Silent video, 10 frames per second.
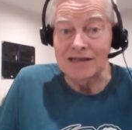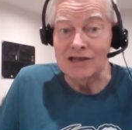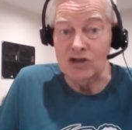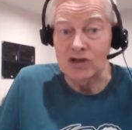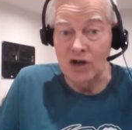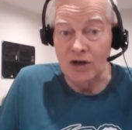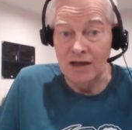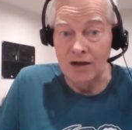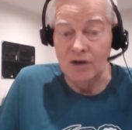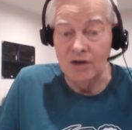in
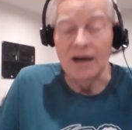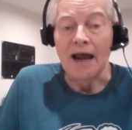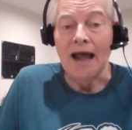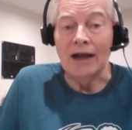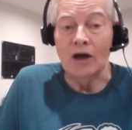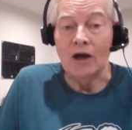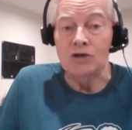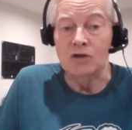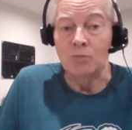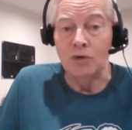Start Here, and I
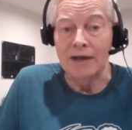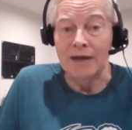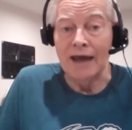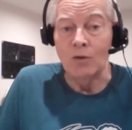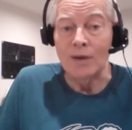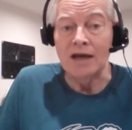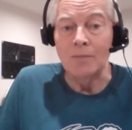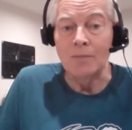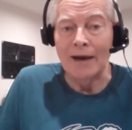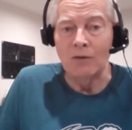also put a
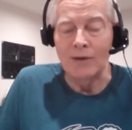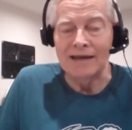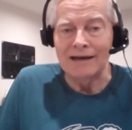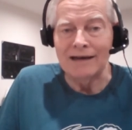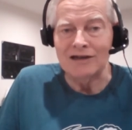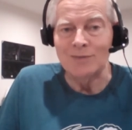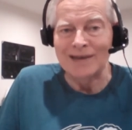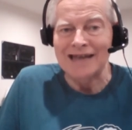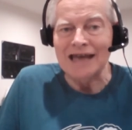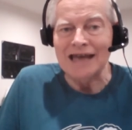week-by-week
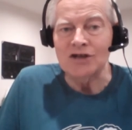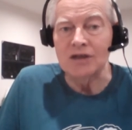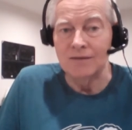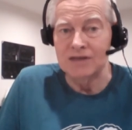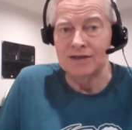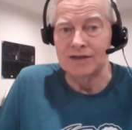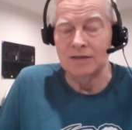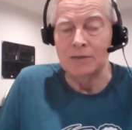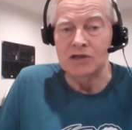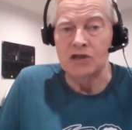explanation of the
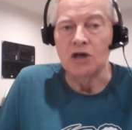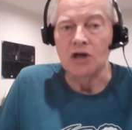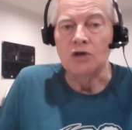syllabus